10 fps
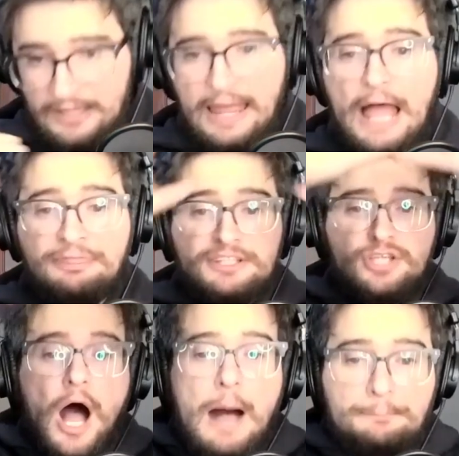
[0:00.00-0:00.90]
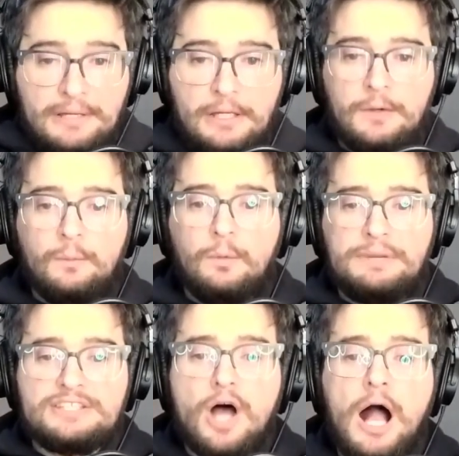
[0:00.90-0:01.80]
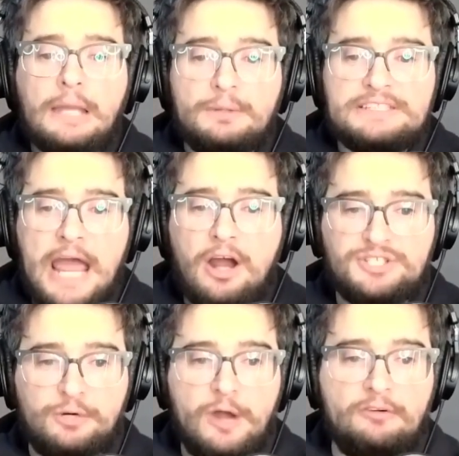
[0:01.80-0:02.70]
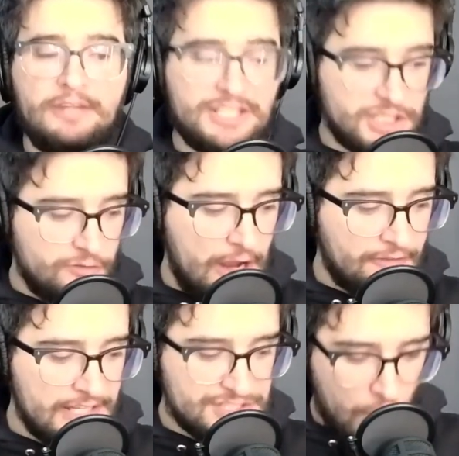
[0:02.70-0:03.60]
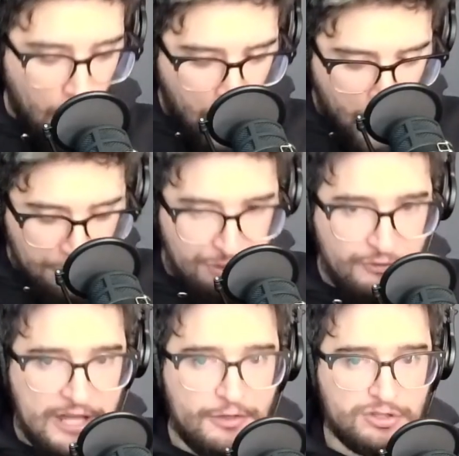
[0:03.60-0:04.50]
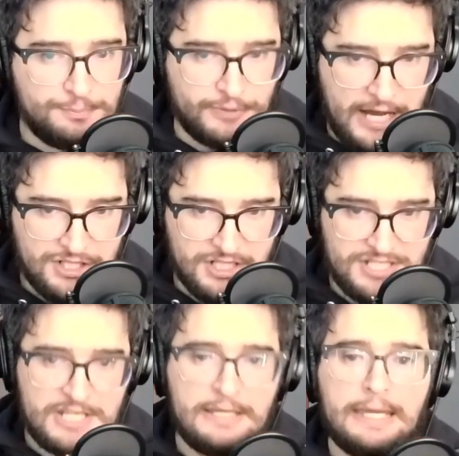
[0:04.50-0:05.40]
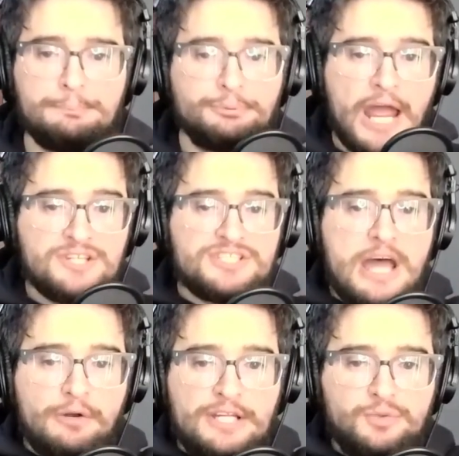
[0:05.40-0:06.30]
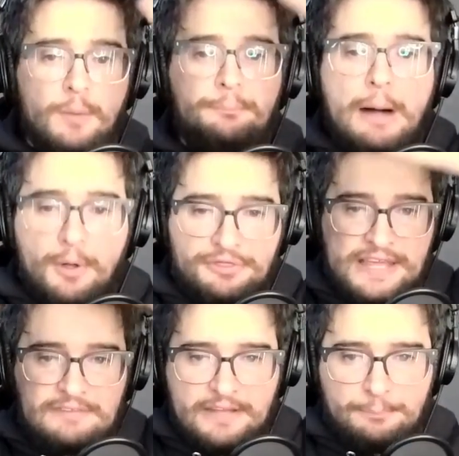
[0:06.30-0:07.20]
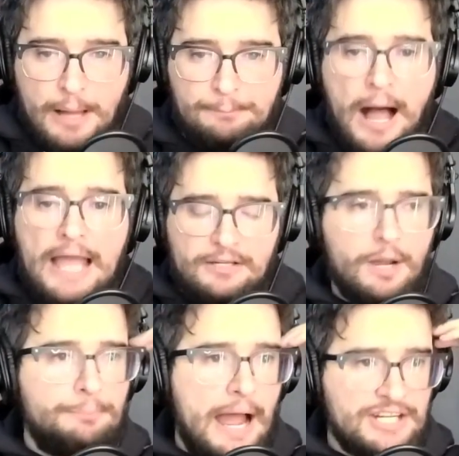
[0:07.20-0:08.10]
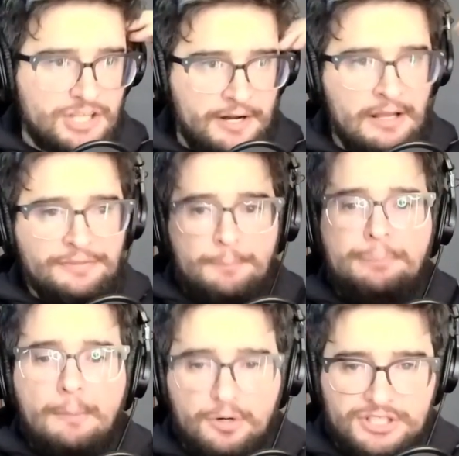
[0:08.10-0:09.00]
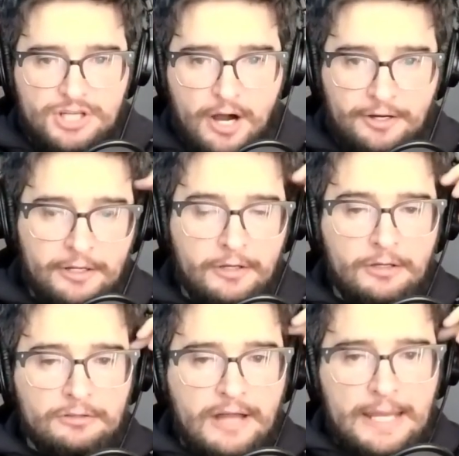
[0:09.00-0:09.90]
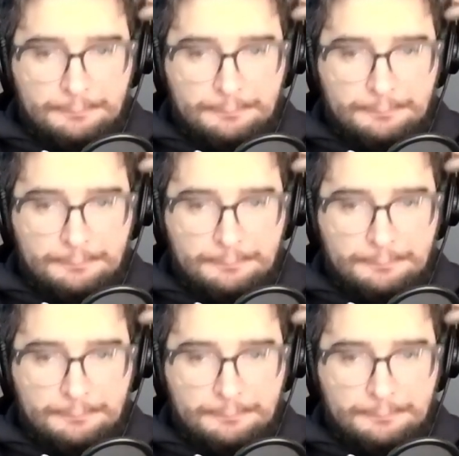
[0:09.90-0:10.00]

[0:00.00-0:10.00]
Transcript: At the top, we'll be talking with Tarashuk where I release where I release all three of those branches. It branches out into a bubble. Think of like a, a pie, not pie chart, the bubble chart, right?